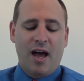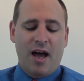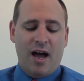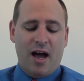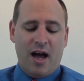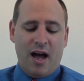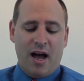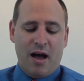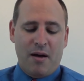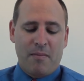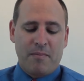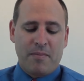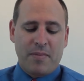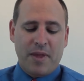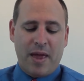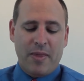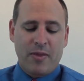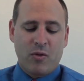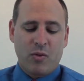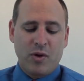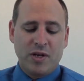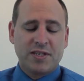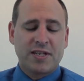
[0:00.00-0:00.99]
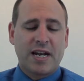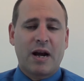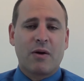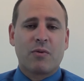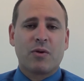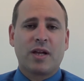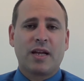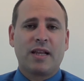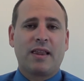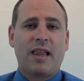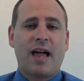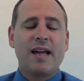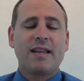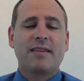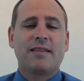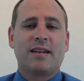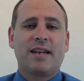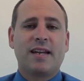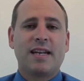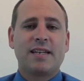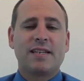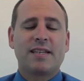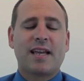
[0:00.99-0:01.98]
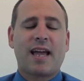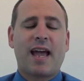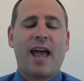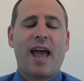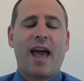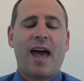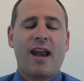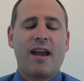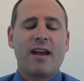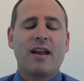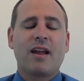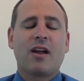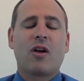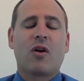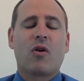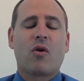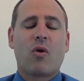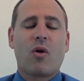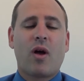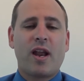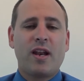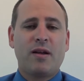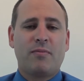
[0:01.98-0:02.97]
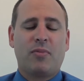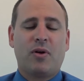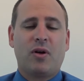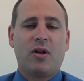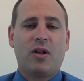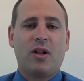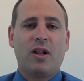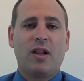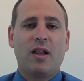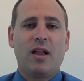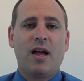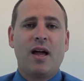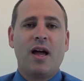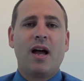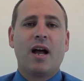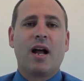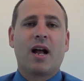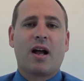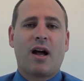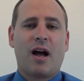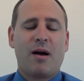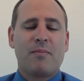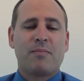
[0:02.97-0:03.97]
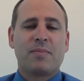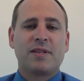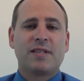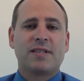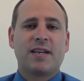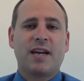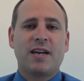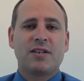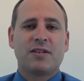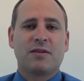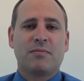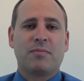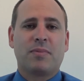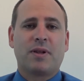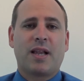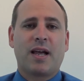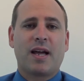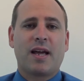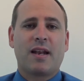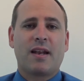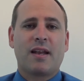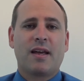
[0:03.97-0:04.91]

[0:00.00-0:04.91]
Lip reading: And the reason I really liked it is it had an incredible compensation plan.